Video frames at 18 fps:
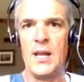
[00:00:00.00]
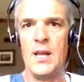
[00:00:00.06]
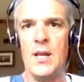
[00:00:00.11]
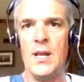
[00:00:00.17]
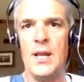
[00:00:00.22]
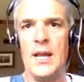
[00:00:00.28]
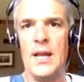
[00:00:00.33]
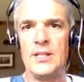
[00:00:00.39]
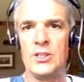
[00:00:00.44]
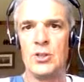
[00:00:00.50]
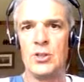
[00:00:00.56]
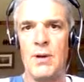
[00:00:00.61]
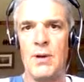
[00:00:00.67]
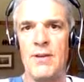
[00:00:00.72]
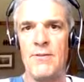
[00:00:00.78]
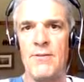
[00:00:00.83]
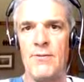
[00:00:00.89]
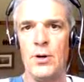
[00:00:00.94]
And so my
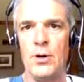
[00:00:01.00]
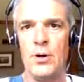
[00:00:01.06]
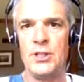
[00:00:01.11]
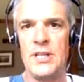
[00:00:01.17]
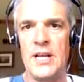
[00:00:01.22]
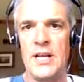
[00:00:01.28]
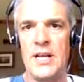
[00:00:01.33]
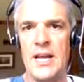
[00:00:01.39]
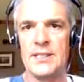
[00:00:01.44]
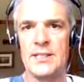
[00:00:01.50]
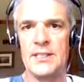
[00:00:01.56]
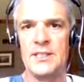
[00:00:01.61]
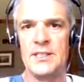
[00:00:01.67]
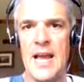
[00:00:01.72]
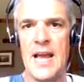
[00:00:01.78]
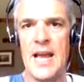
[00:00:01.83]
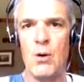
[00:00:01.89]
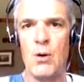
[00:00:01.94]
vertex is
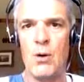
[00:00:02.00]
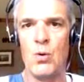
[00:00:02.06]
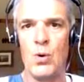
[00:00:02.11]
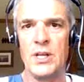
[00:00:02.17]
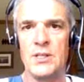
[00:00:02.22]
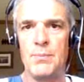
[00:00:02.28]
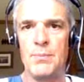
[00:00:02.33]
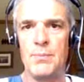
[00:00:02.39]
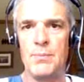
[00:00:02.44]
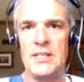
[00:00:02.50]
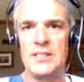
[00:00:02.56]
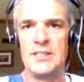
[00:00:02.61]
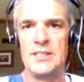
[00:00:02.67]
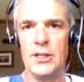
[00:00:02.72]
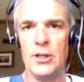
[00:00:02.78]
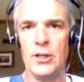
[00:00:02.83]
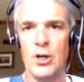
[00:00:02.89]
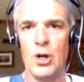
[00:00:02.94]
now going to be
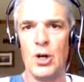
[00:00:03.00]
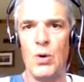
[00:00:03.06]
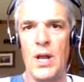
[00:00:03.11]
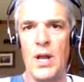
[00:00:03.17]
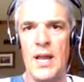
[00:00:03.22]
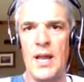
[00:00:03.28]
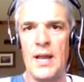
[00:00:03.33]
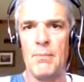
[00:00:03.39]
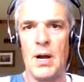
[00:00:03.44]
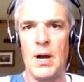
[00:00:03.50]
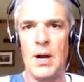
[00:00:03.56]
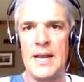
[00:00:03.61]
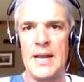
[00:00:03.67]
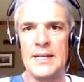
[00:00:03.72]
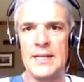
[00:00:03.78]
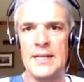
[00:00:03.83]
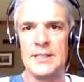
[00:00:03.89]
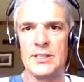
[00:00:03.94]
0 and
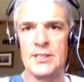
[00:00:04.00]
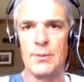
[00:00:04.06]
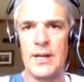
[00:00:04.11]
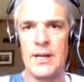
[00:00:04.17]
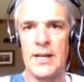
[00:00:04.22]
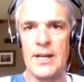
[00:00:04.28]
minus 3.